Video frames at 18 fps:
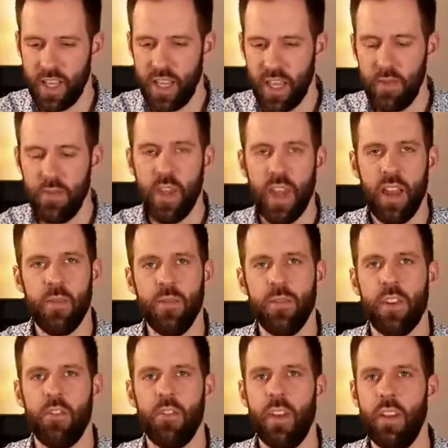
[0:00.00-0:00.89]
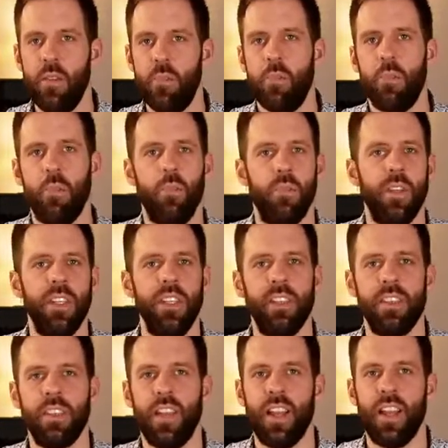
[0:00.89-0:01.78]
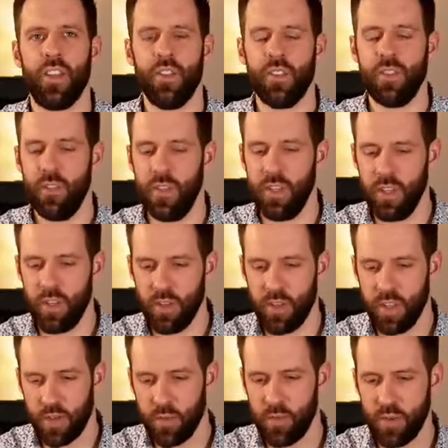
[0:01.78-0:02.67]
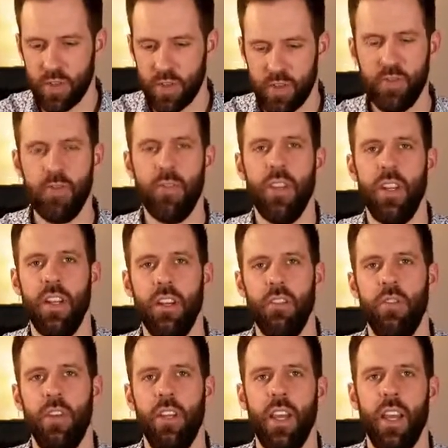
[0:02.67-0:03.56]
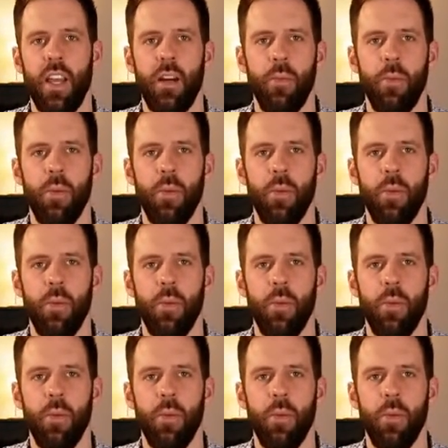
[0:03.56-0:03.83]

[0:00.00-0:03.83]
If you haven't already, please like this video. It would really, really help.